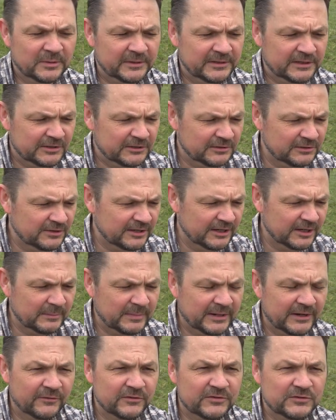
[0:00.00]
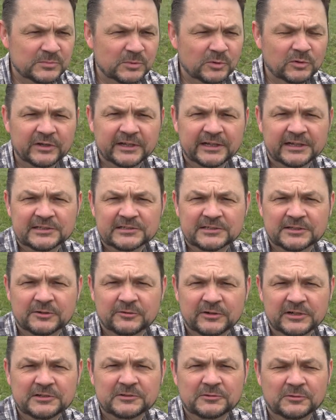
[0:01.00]
and the good thing about this morning is the
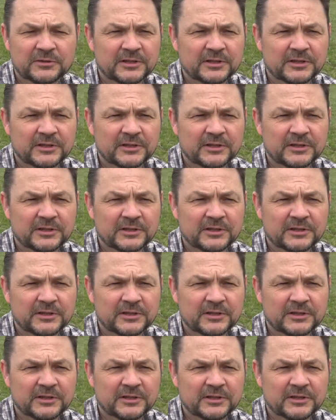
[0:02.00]
critical